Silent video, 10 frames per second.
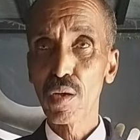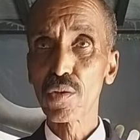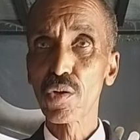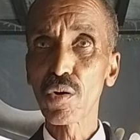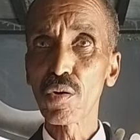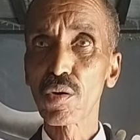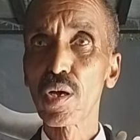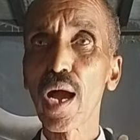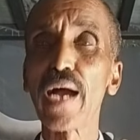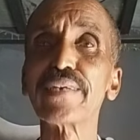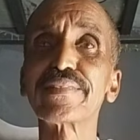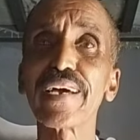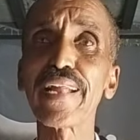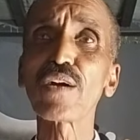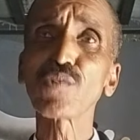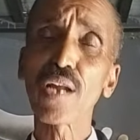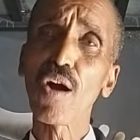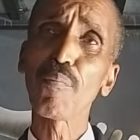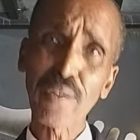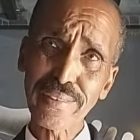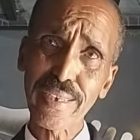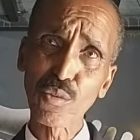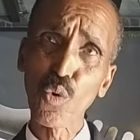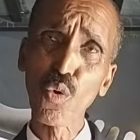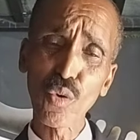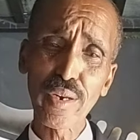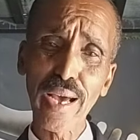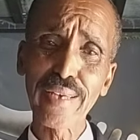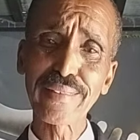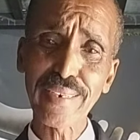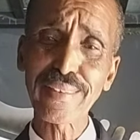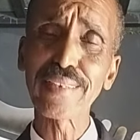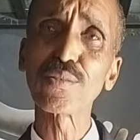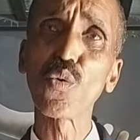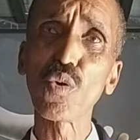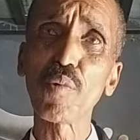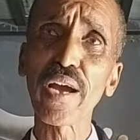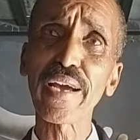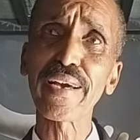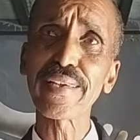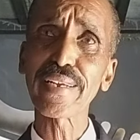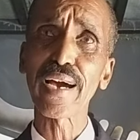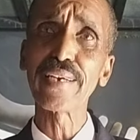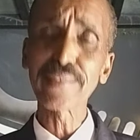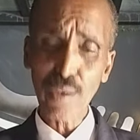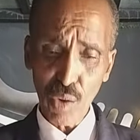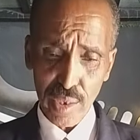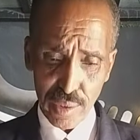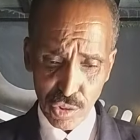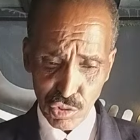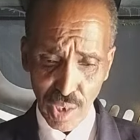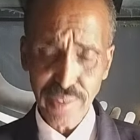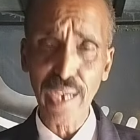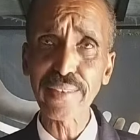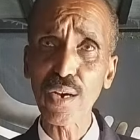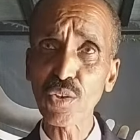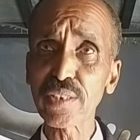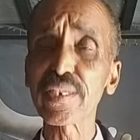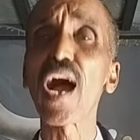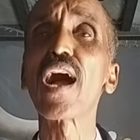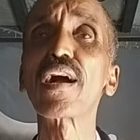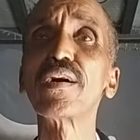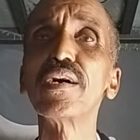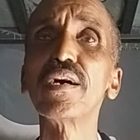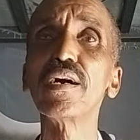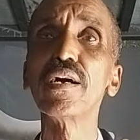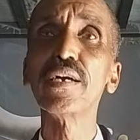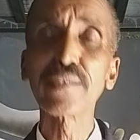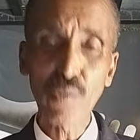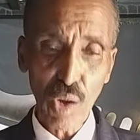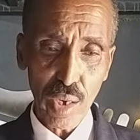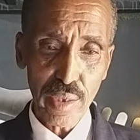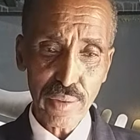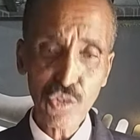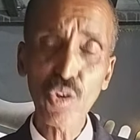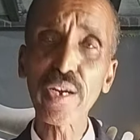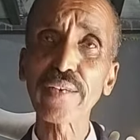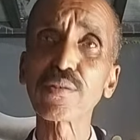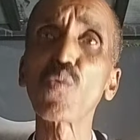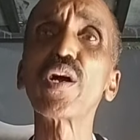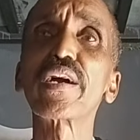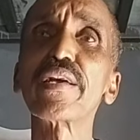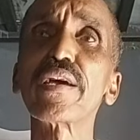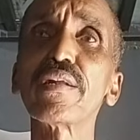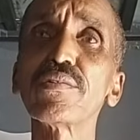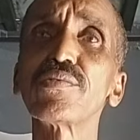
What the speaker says: You know? I said that with our president, His Excellency Uhuru Muigai Kenyatta, is our instructor, is our teacher. He's the one is showing us the way, Kenyan.